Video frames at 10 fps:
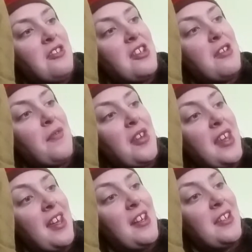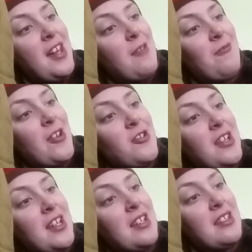Jennifer giggled, and
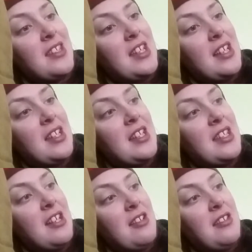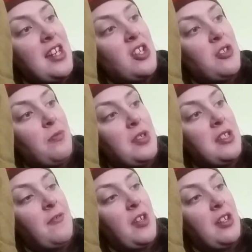Frederick concealed his irritation with
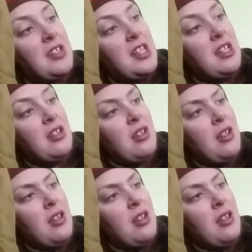difficulty.